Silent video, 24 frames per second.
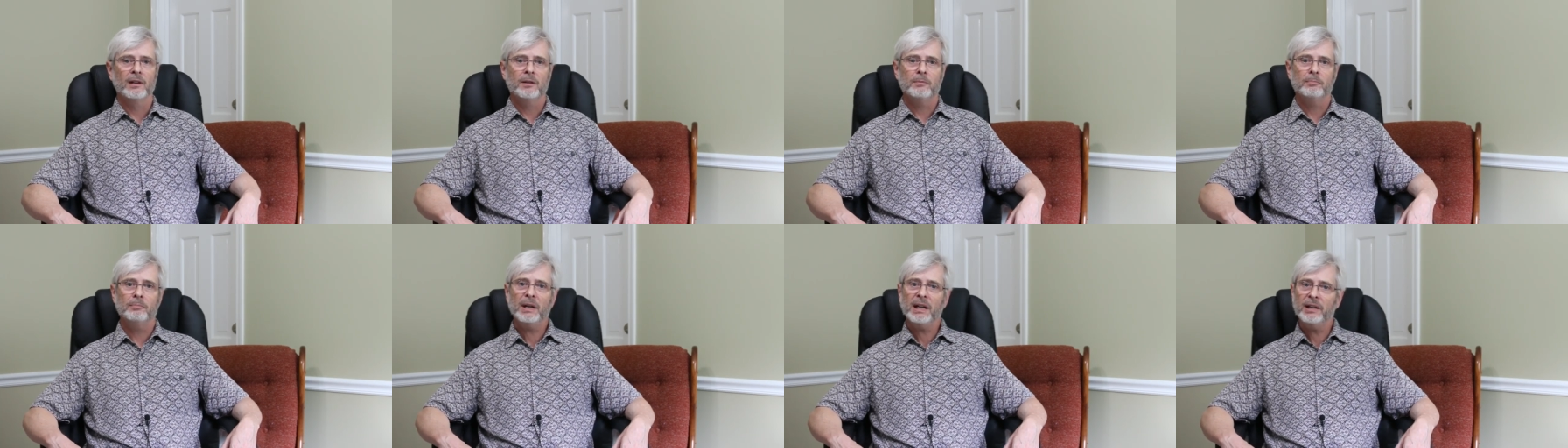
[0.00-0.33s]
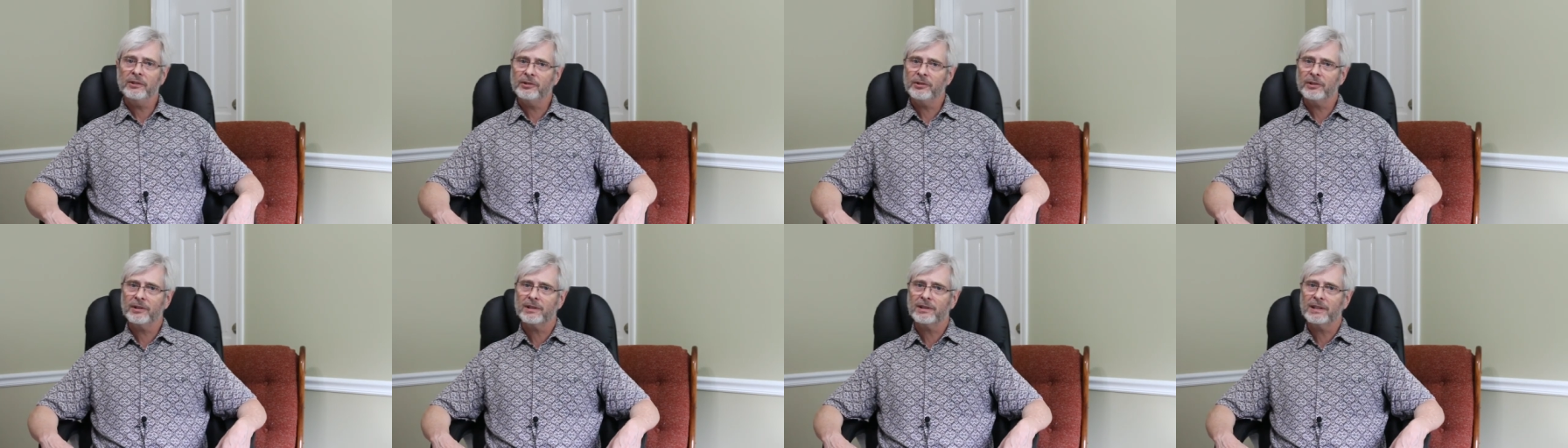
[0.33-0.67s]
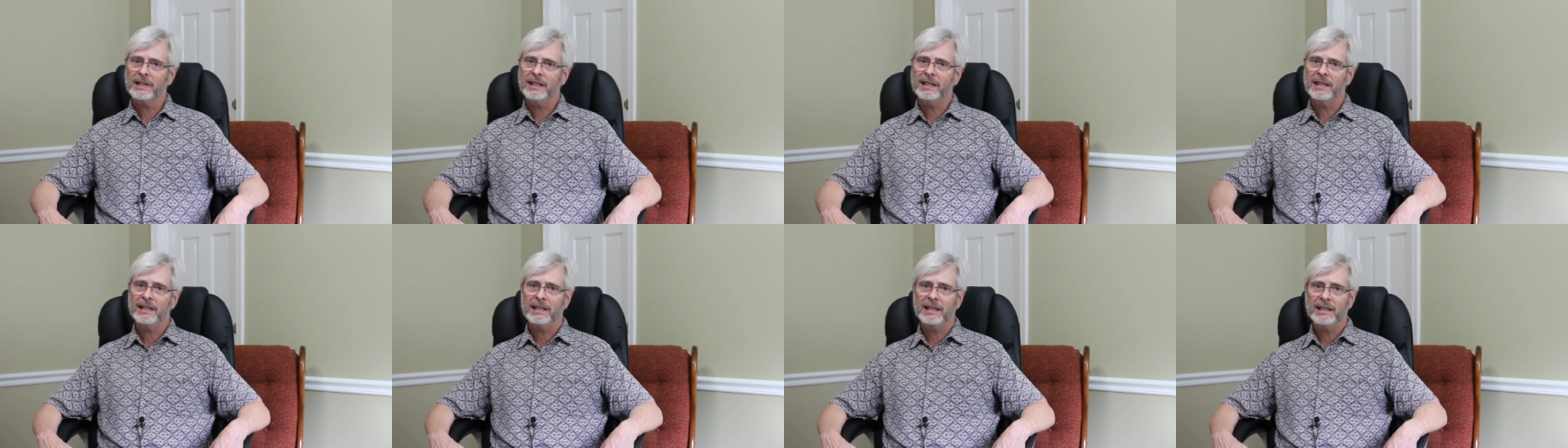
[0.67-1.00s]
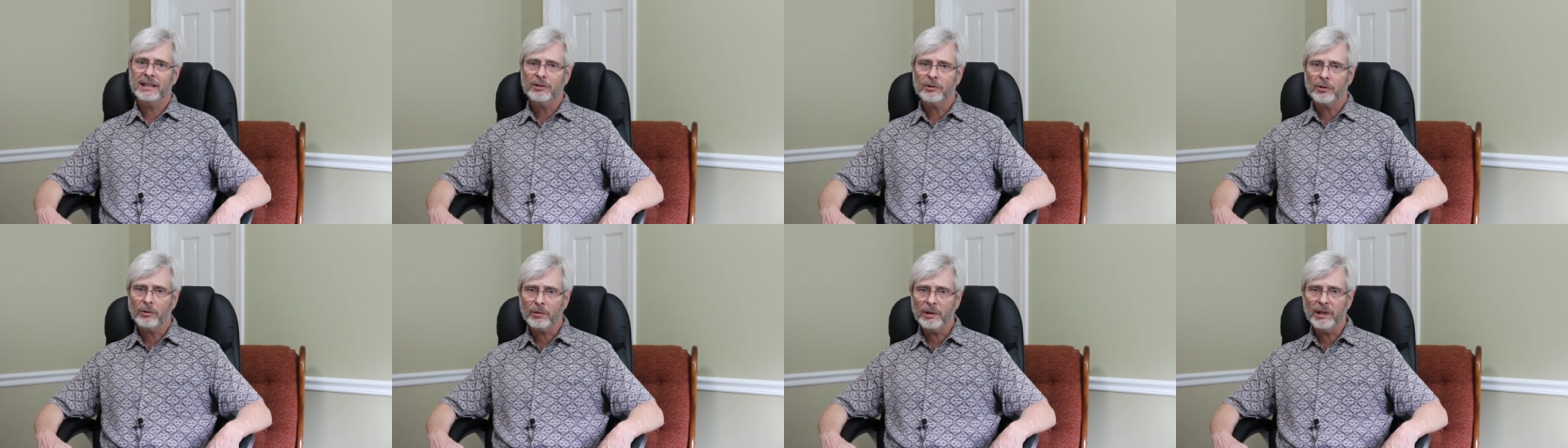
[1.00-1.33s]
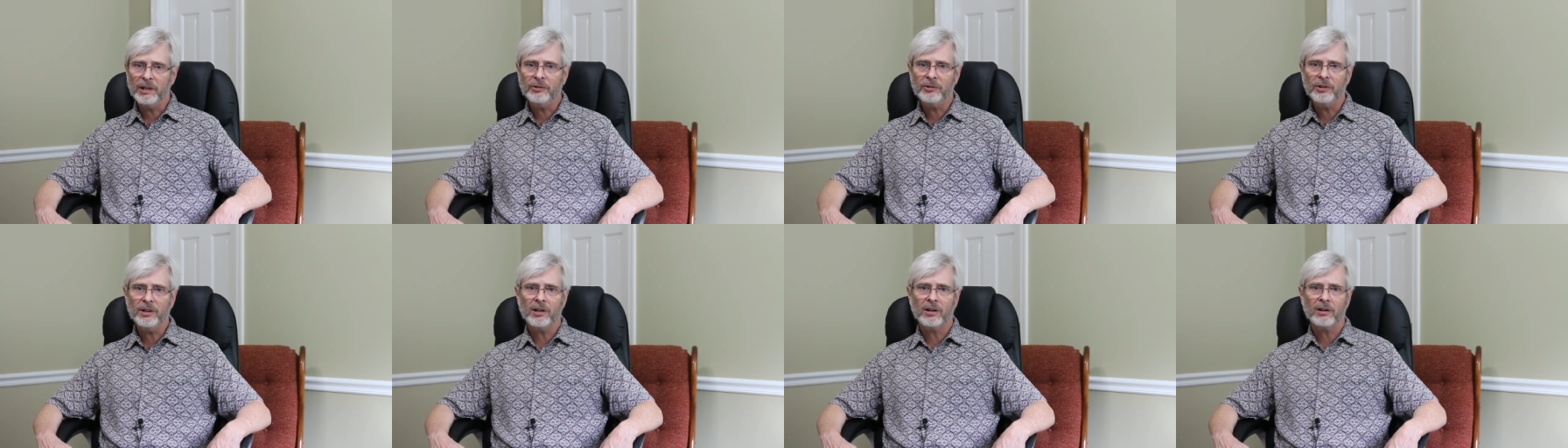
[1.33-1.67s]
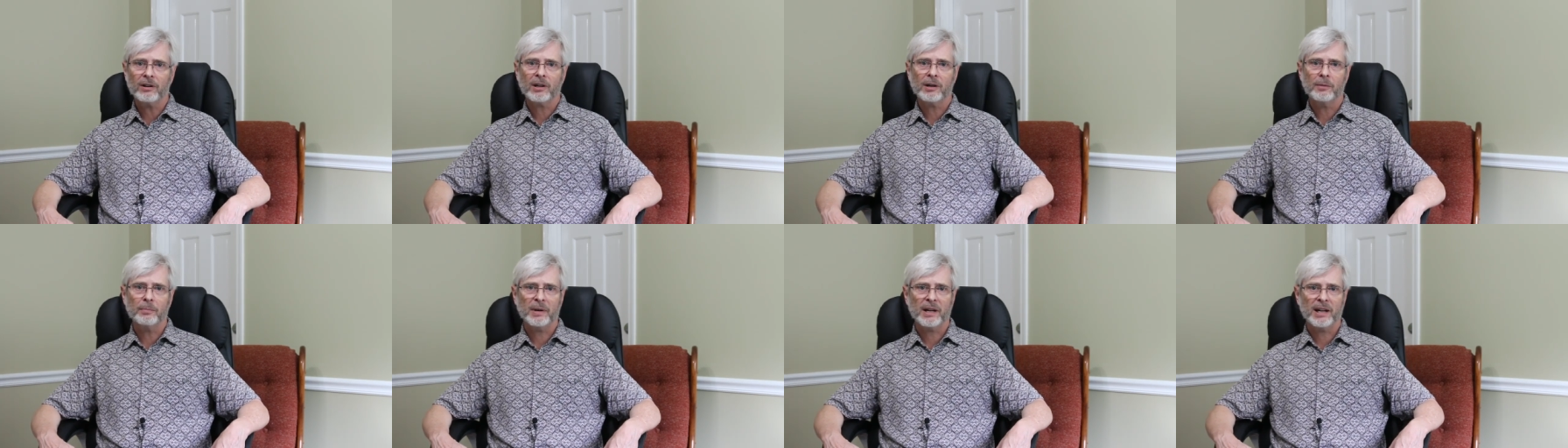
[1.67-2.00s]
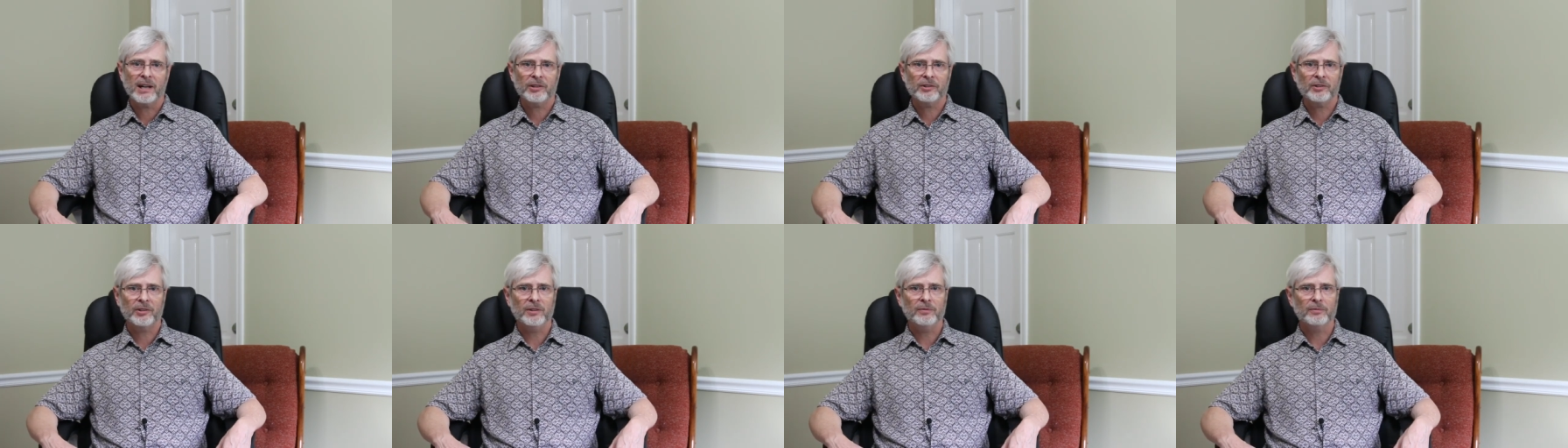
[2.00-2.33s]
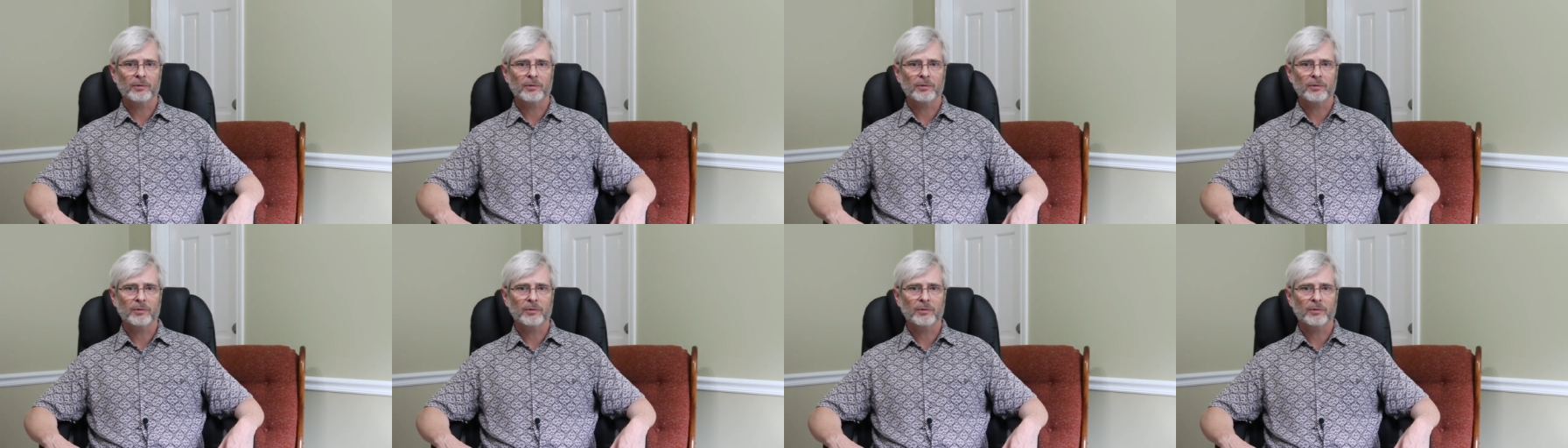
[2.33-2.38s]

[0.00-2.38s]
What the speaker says: Basically, increasing our capacity